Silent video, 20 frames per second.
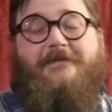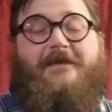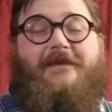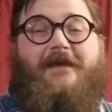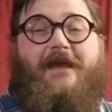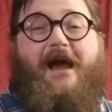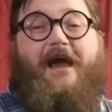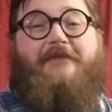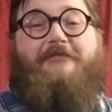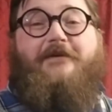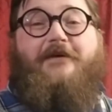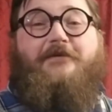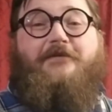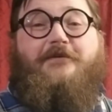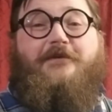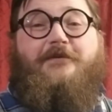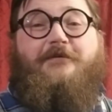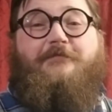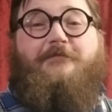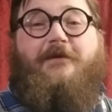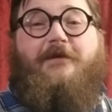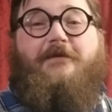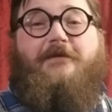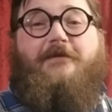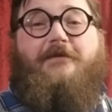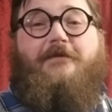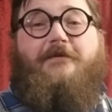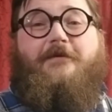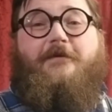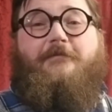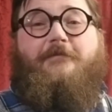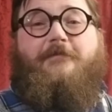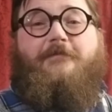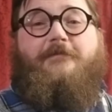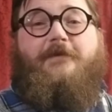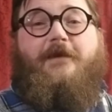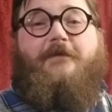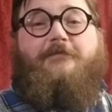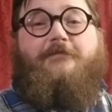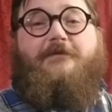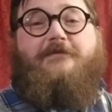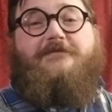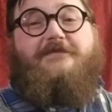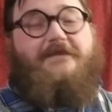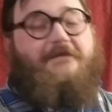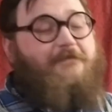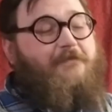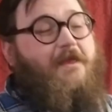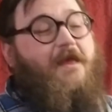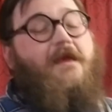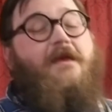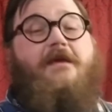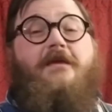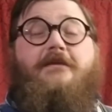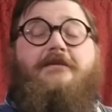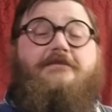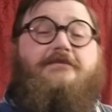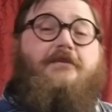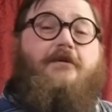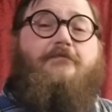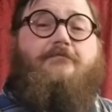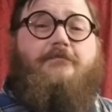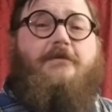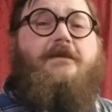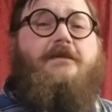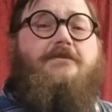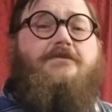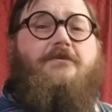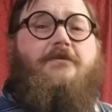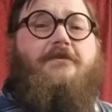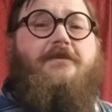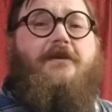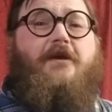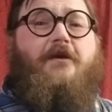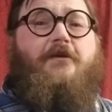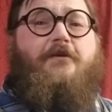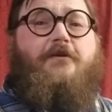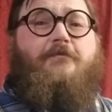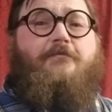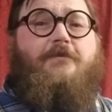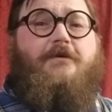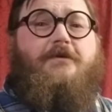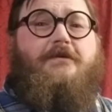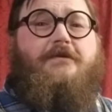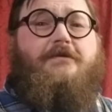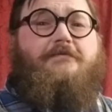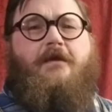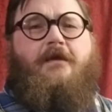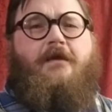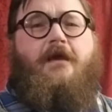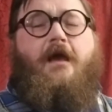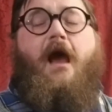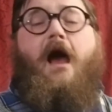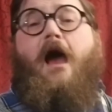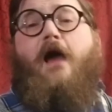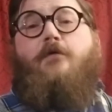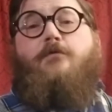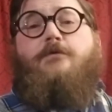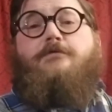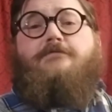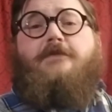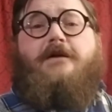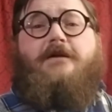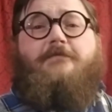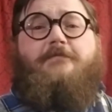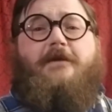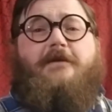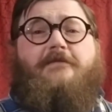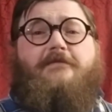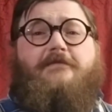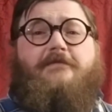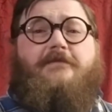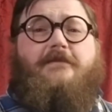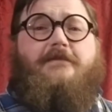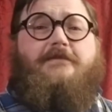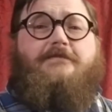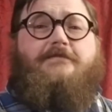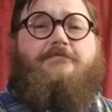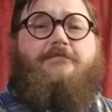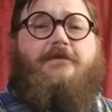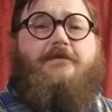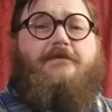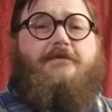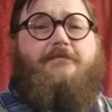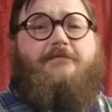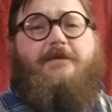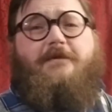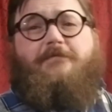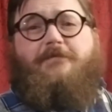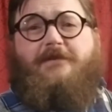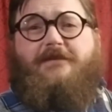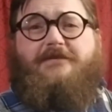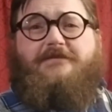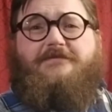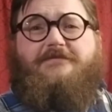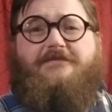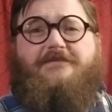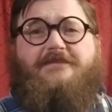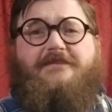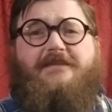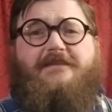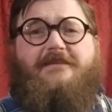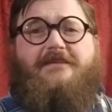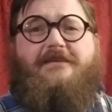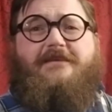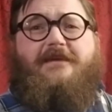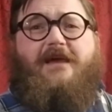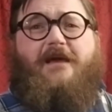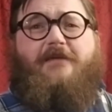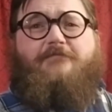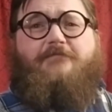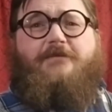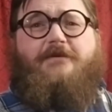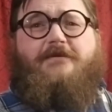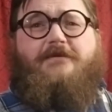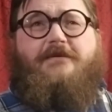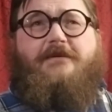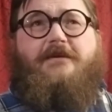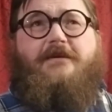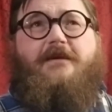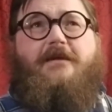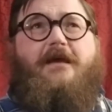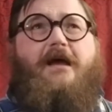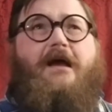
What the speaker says: I found it amusing, so enjoy the audiobook. I would recommend this book to people interested in the time period.